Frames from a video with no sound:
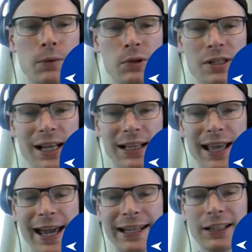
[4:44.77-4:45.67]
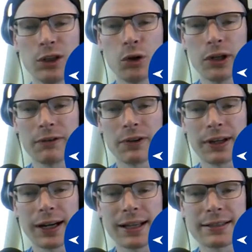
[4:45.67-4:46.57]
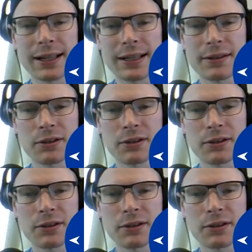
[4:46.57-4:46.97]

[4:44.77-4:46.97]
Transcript: which is like the head lawyer for the United States.